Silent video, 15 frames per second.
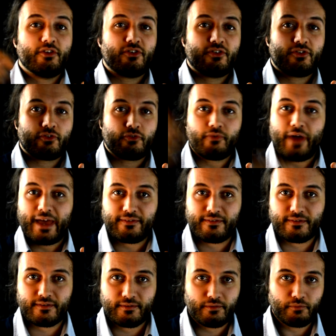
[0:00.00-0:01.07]

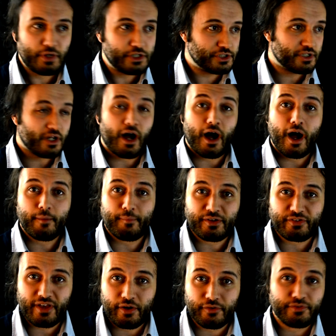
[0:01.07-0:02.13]
stress, which I
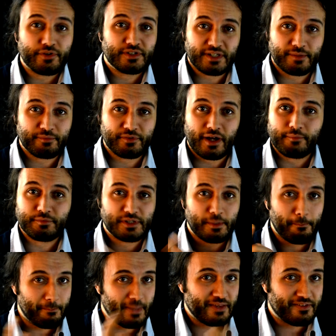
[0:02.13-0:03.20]
myself sometimes
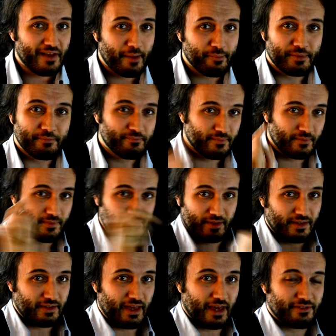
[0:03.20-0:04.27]
mess up.
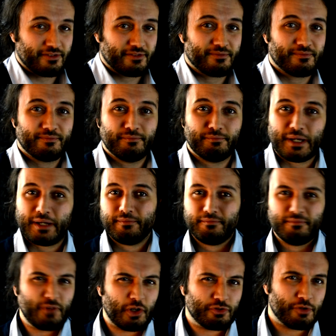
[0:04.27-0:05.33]
Yes, but
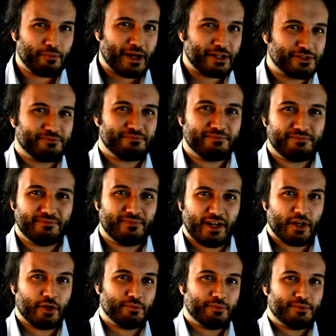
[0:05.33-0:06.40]
not too much, I
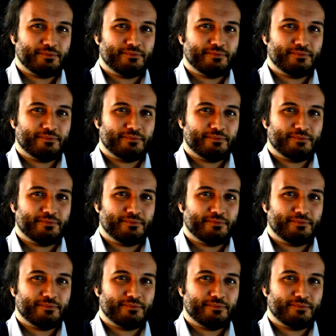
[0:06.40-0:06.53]
hope.